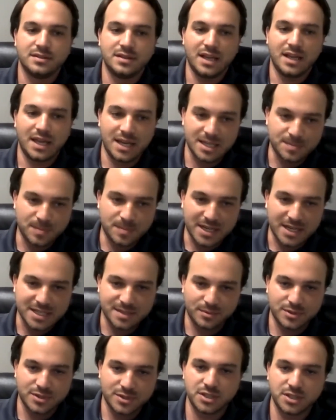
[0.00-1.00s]
It is
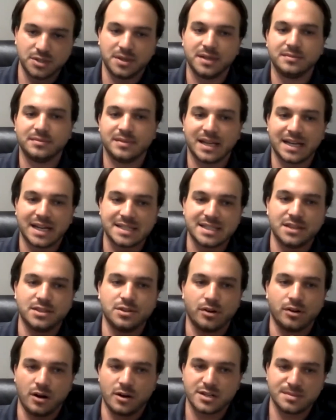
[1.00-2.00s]
possible to do it. Like I said,
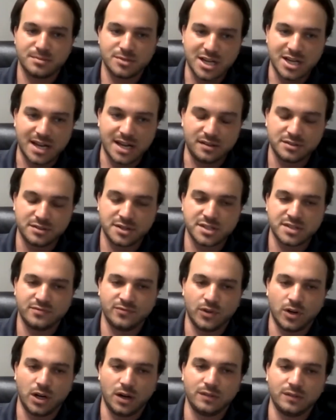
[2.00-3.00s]
there are some challenges
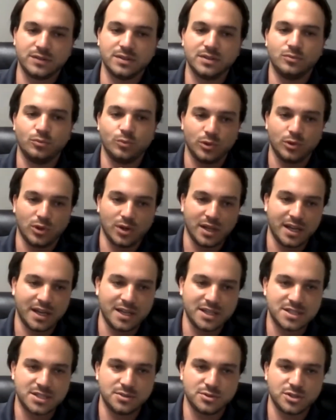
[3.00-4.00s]
involved. We're looking
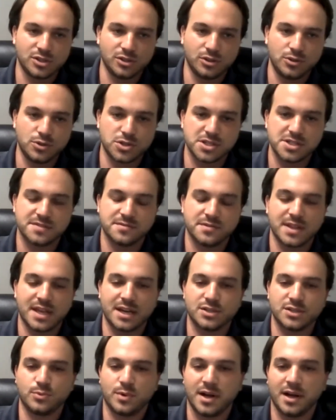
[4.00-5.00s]
into solutions for that
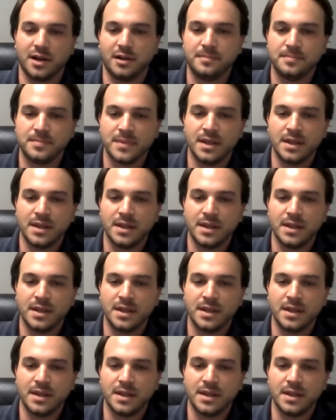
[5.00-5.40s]
as well.